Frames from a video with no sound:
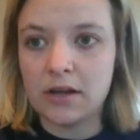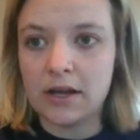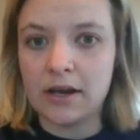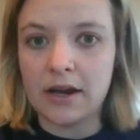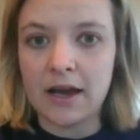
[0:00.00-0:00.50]

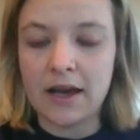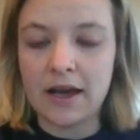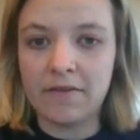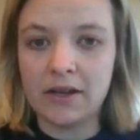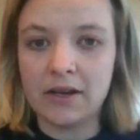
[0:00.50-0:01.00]
and
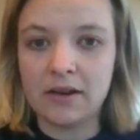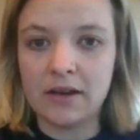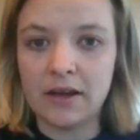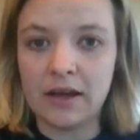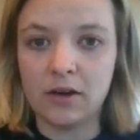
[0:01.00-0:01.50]
have it
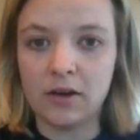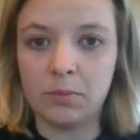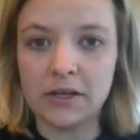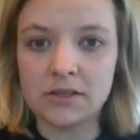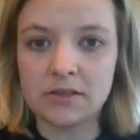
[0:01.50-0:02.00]

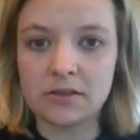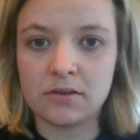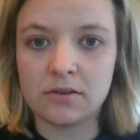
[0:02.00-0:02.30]
help us.